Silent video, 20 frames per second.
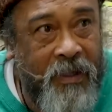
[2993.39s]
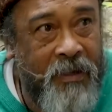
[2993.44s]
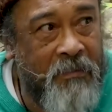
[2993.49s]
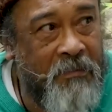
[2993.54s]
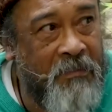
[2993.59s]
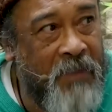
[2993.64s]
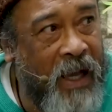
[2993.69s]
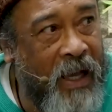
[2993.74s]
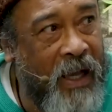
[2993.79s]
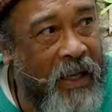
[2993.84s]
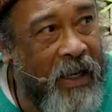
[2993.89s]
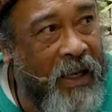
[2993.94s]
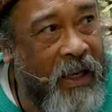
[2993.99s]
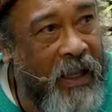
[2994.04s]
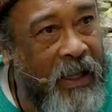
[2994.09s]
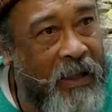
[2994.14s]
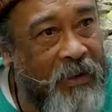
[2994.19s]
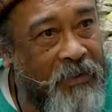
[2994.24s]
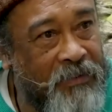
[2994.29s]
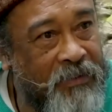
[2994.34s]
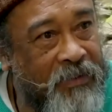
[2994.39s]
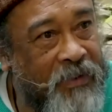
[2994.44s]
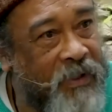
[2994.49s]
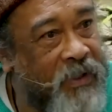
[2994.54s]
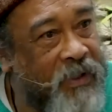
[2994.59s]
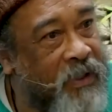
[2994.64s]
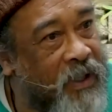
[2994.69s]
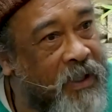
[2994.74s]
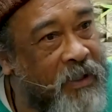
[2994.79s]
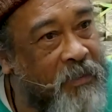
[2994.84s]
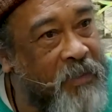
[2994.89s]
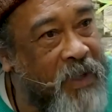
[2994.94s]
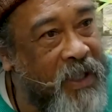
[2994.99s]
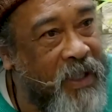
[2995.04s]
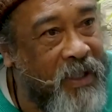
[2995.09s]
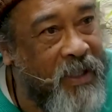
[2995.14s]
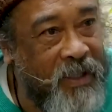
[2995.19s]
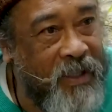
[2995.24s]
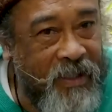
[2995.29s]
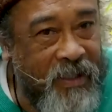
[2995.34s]
My life, not
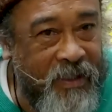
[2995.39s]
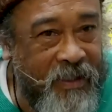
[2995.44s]
me.